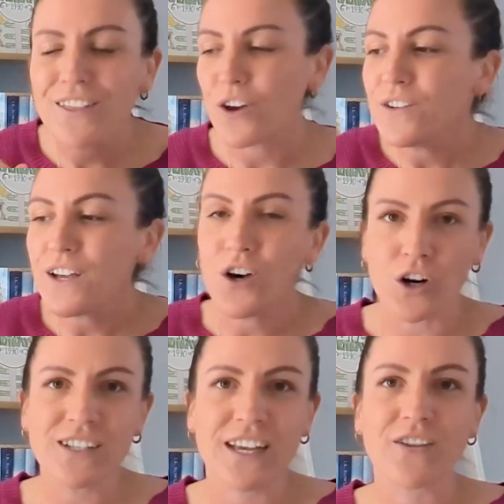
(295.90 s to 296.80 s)
Those are
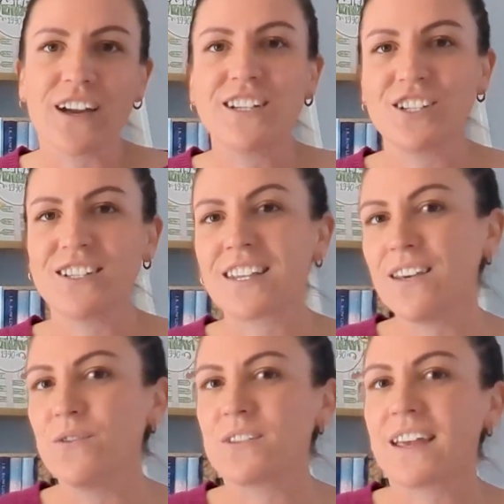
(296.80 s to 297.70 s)
content creation
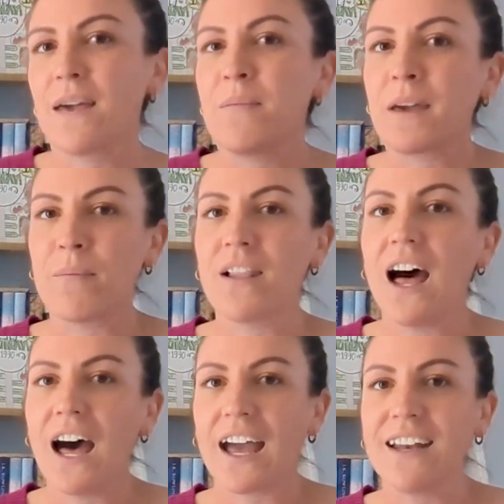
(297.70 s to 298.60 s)
skills that can be
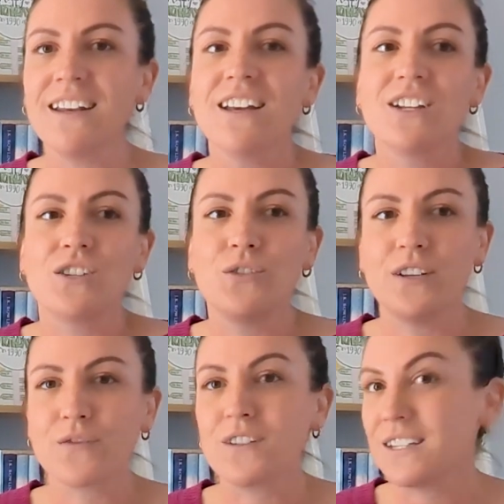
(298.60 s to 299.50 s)
applied to
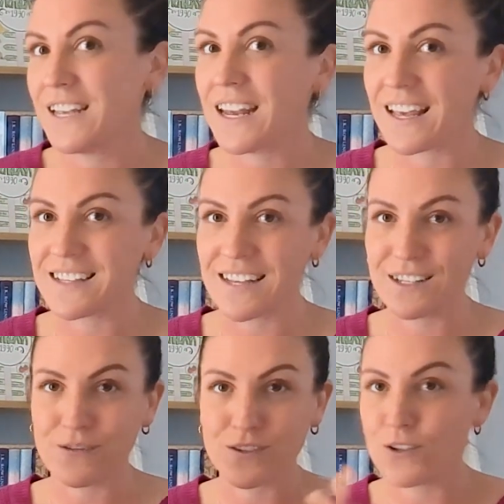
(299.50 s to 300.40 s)
different settings and
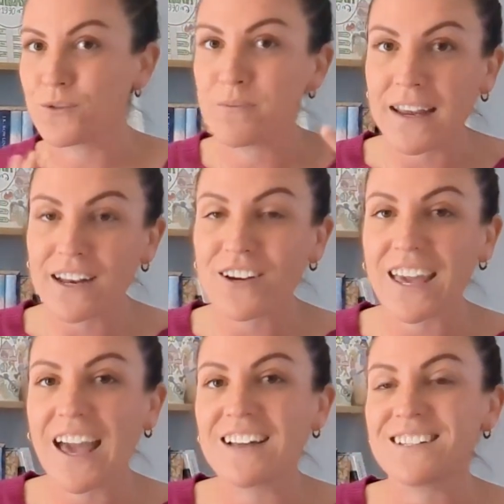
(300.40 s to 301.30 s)
different social media
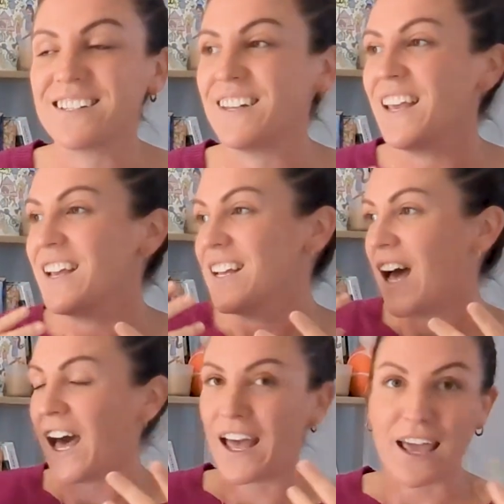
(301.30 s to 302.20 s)
accounts and
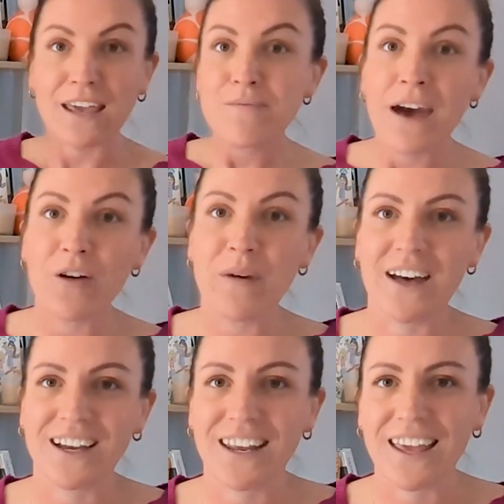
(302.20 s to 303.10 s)
email
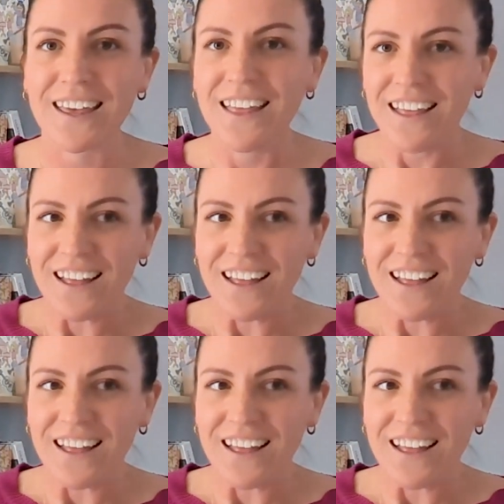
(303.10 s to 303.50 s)
marketing.